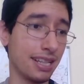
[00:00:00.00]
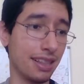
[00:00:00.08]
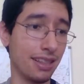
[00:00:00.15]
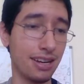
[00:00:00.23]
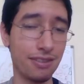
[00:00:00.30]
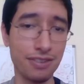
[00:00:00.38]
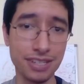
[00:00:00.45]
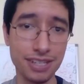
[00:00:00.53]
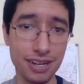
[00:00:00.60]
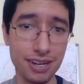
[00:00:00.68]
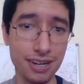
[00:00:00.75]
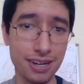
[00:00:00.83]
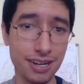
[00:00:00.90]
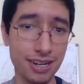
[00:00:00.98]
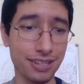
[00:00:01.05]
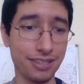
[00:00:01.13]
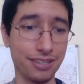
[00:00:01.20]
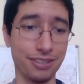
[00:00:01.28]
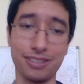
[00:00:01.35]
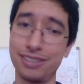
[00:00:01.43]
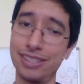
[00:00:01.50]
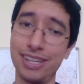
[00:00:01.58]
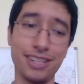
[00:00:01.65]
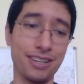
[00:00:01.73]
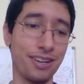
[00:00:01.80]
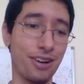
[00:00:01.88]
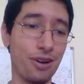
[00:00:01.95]
Larvitar, dude,
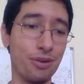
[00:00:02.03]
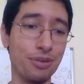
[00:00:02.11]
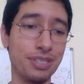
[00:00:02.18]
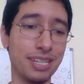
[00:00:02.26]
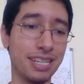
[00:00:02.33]
another OG